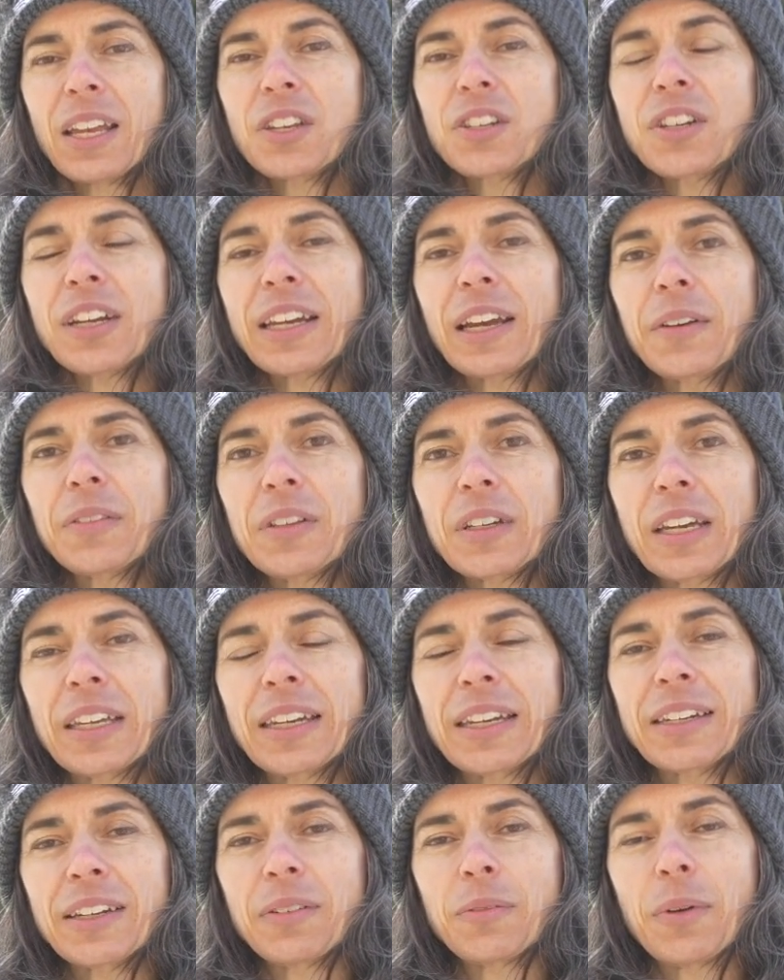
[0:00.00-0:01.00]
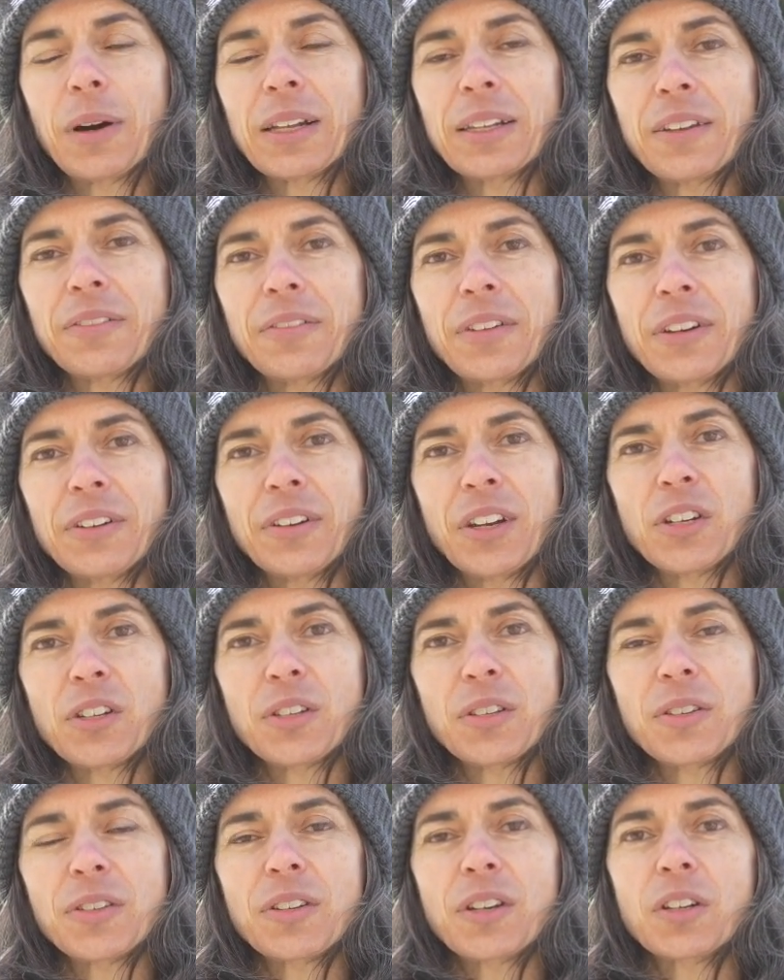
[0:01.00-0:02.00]
check out the Canadian Wildlife
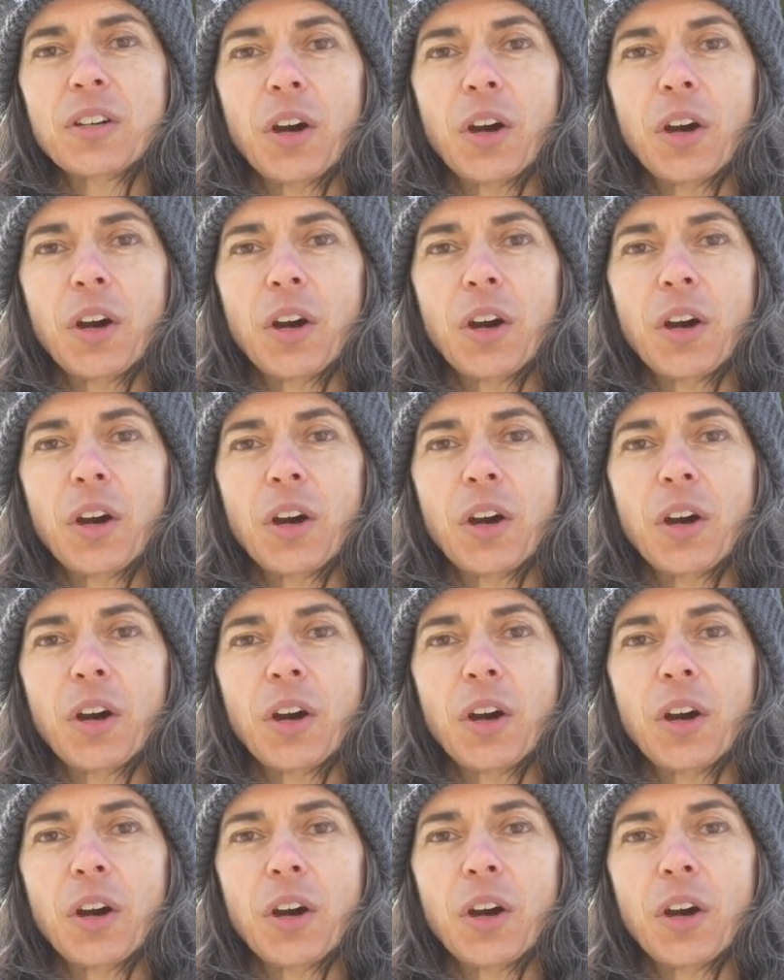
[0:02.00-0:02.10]
Federation's